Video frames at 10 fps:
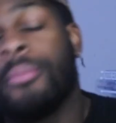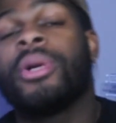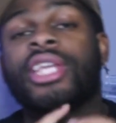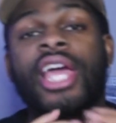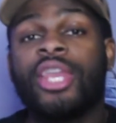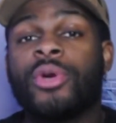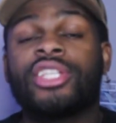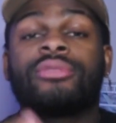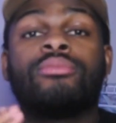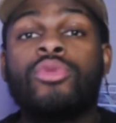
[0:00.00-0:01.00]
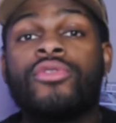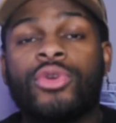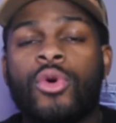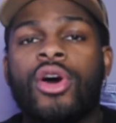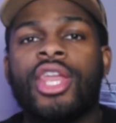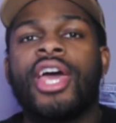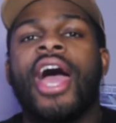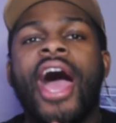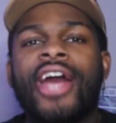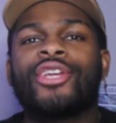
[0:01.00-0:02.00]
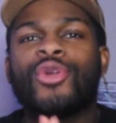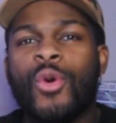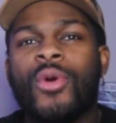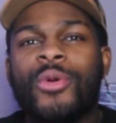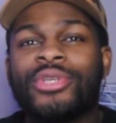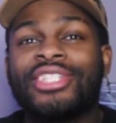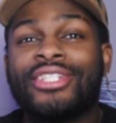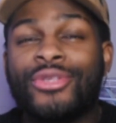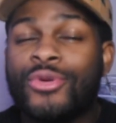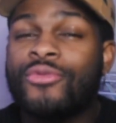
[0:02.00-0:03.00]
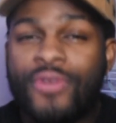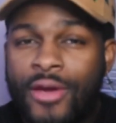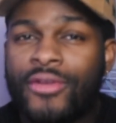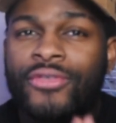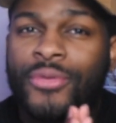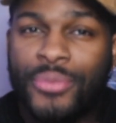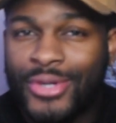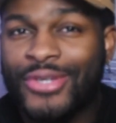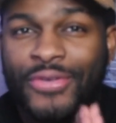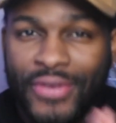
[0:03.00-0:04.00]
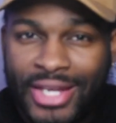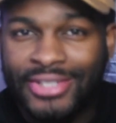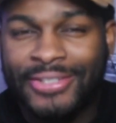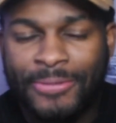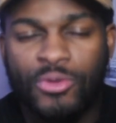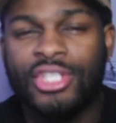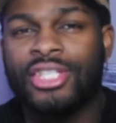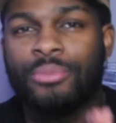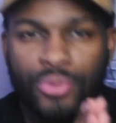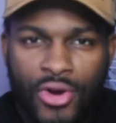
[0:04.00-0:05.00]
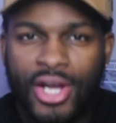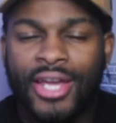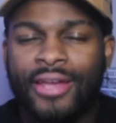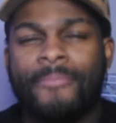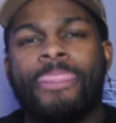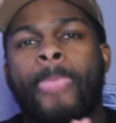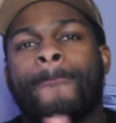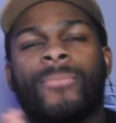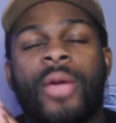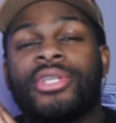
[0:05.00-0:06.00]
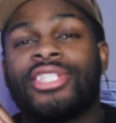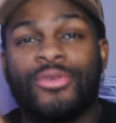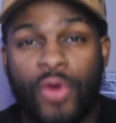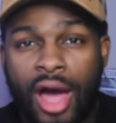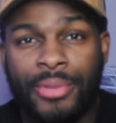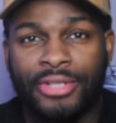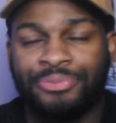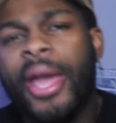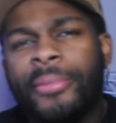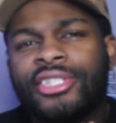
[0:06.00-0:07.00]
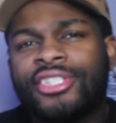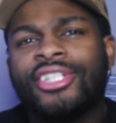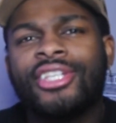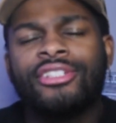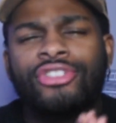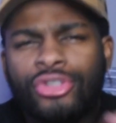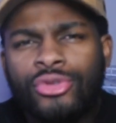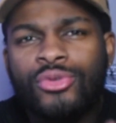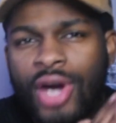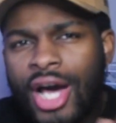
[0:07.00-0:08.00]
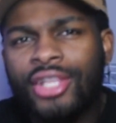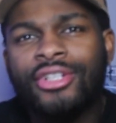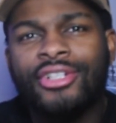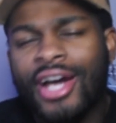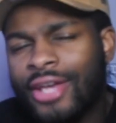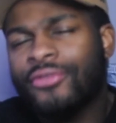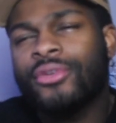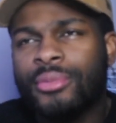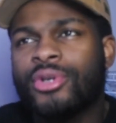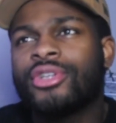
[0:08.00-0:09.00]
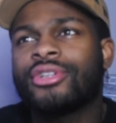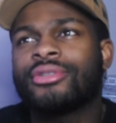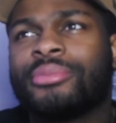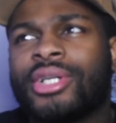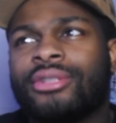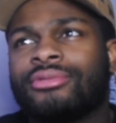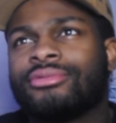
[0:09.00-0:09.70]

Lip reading: But anyways, moving on. Out of nowhere, we see two very familiar faces. We see Brook and we see Robin. And we see two other unfamiliar but